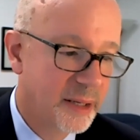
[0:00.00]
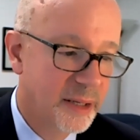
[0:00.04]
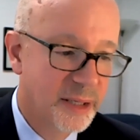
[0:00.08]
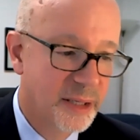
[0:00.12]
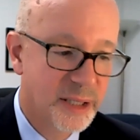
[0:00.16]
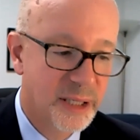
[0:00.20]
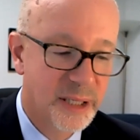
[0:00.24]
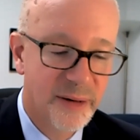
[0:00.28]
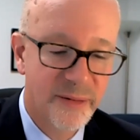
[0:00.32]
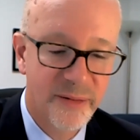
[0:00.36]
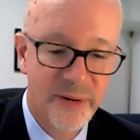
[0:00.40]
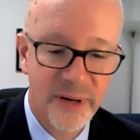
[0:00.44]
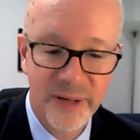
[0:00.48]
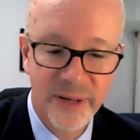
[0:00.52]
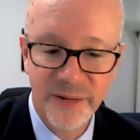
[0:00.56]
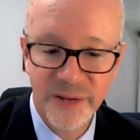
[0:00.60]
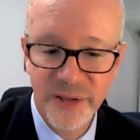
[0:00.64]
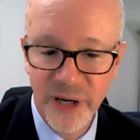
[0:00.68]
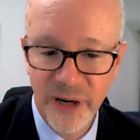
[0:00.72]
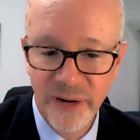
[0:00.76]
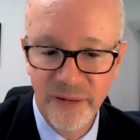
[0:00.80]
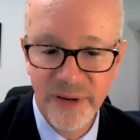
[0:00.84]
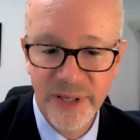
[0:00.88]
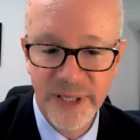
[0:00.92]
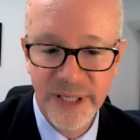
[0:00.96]
delivery of
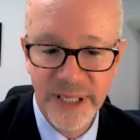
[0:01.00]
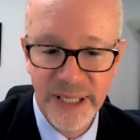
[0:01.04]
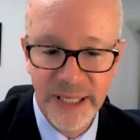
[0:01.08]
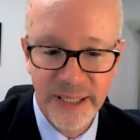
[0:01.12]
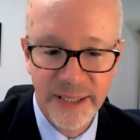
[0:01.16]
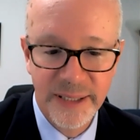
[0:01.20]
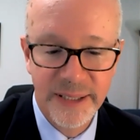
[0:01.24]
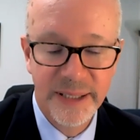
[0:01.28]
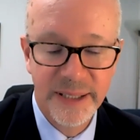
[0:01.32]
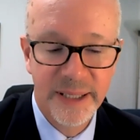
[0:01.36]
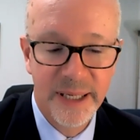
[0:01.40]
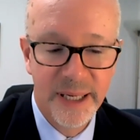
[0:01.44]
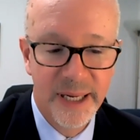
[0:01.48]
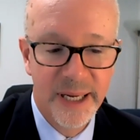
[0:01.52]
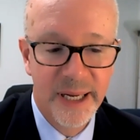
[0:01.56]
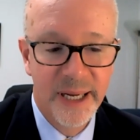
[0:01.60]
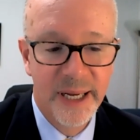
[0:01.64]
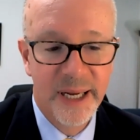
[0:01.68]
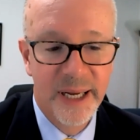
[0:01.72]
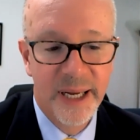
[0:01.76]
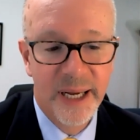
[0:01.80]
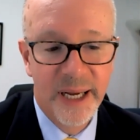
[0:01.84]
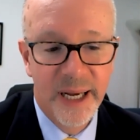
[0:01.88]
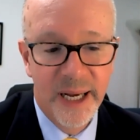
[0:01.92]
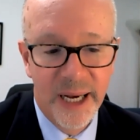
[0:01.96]
services,
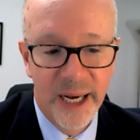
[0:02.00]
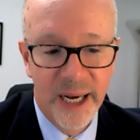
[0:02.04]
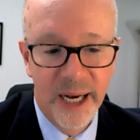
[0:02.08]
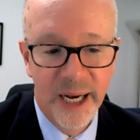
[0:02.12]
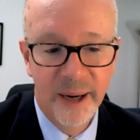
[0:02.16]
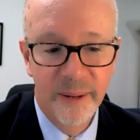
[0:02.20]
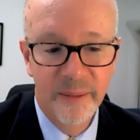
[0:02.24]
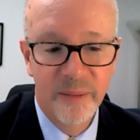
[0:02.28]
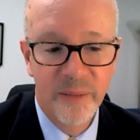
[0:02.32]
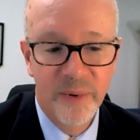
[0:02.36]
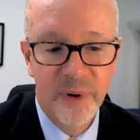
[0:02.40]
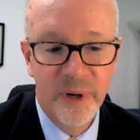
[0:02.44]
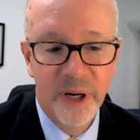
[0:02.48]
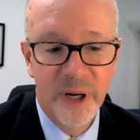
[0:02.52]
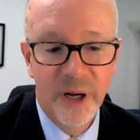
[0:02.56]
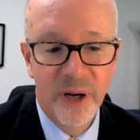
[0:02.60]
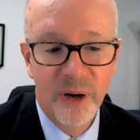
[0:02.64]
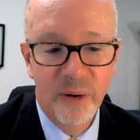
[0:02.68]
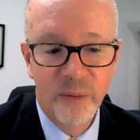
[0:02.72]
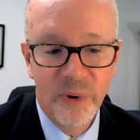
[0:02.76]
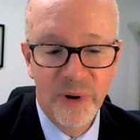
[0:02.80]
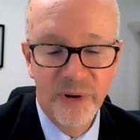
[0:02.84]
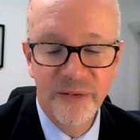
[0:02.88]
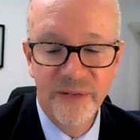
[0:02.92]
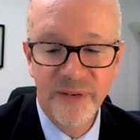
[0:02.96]
we